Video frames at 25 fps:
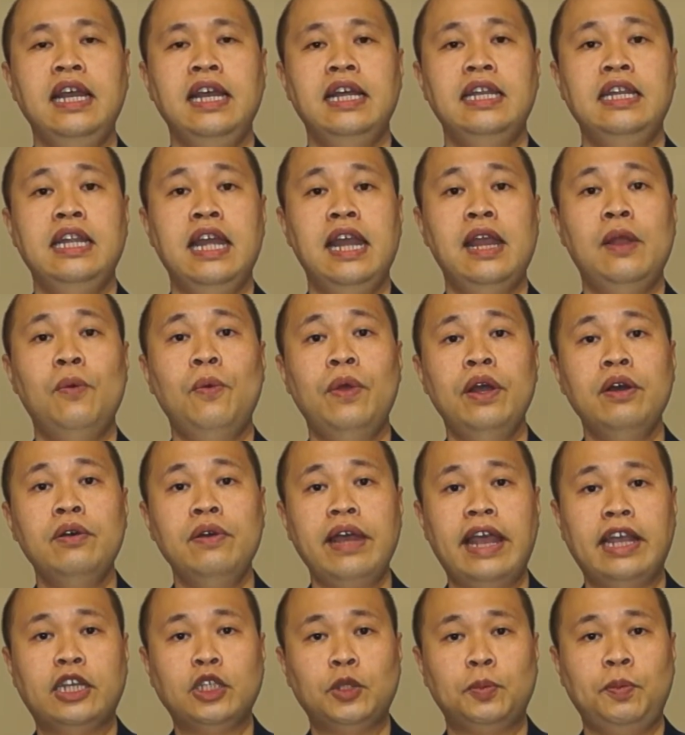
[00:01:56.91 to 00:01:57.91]
they will
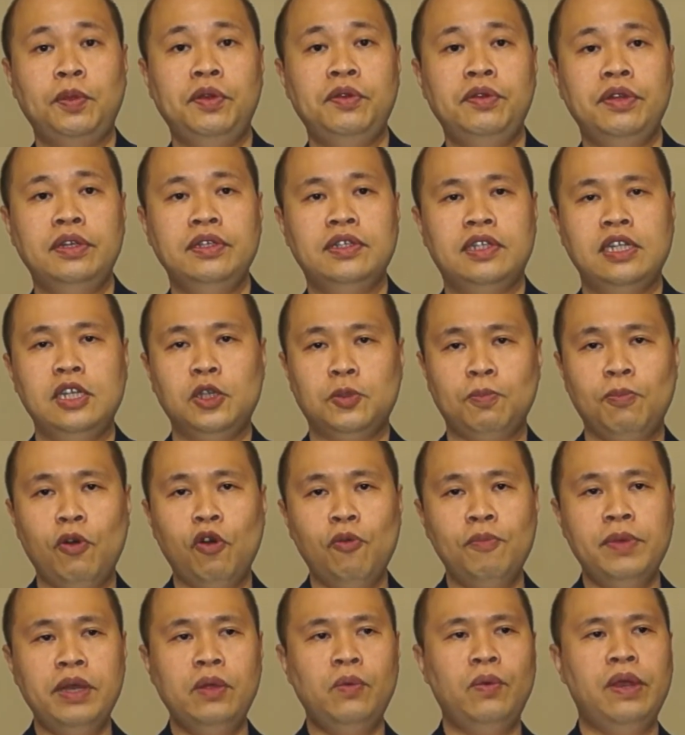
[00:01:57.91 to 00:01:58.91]
experience this
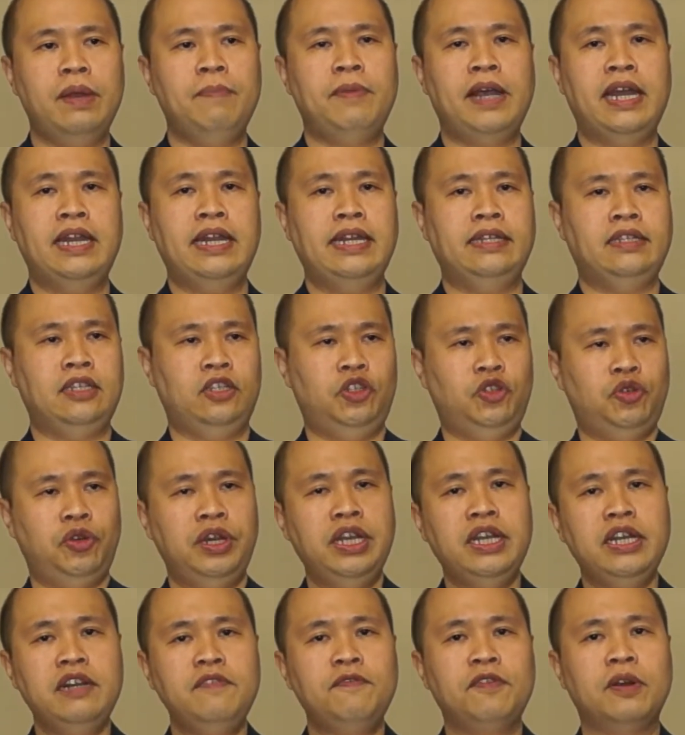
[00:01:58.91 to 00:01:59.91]
moment whereby there's a
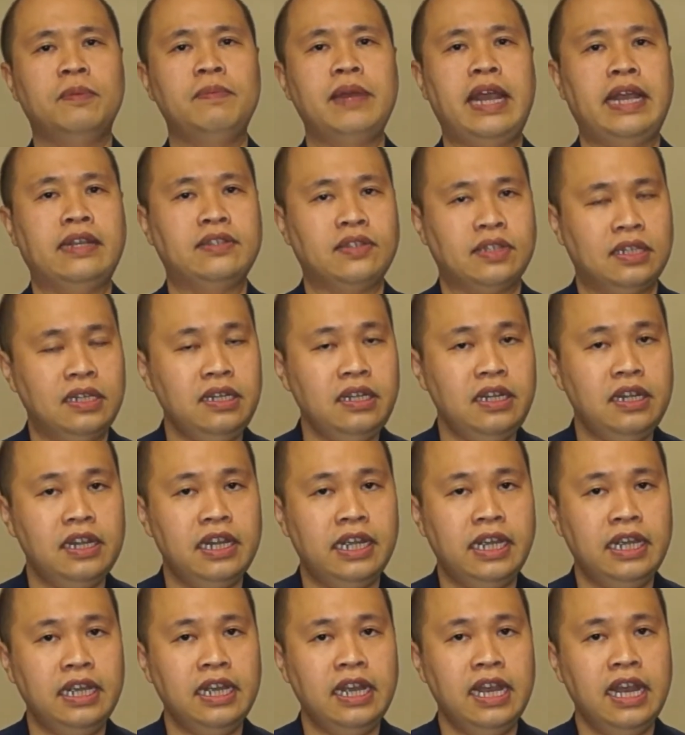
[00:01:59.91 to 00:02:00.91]
trigger from
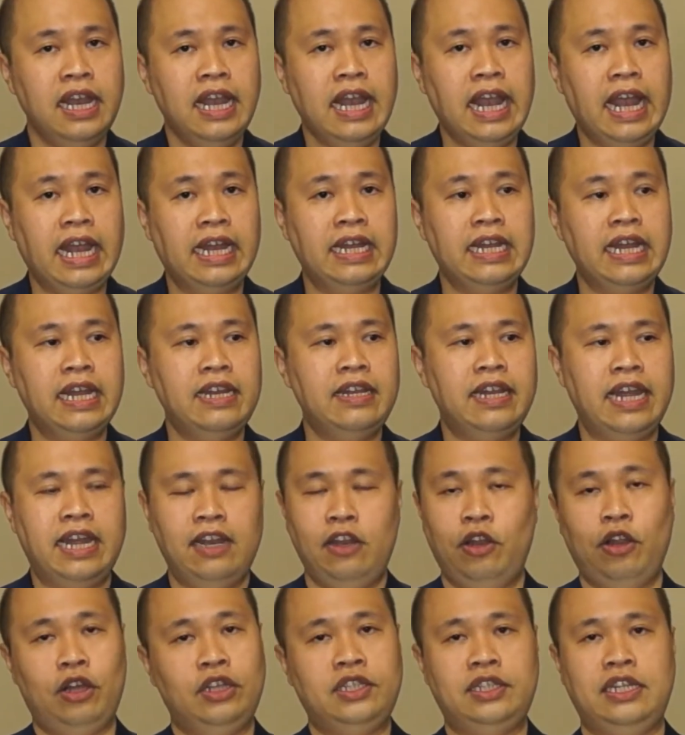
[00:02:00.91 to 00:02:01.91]
externally, and then they
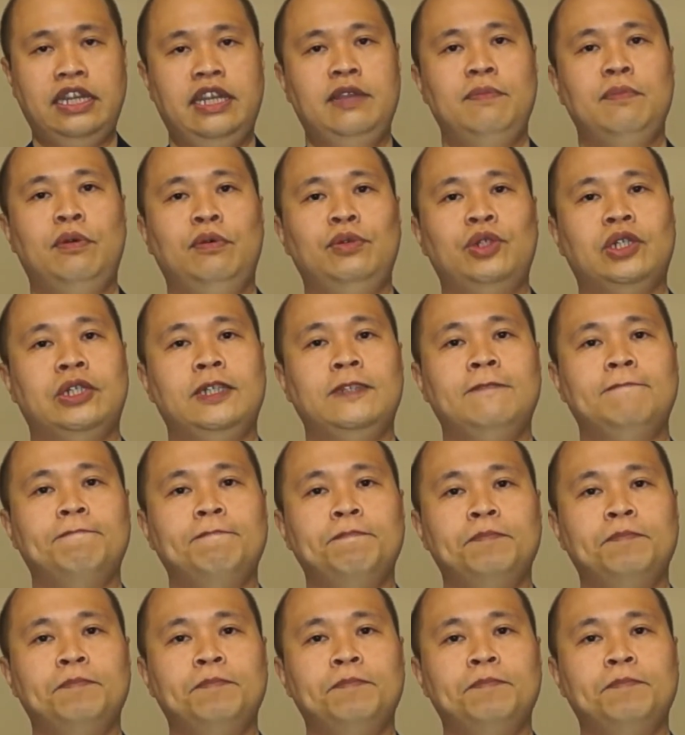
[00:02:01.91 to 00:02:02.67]
lost their emotion.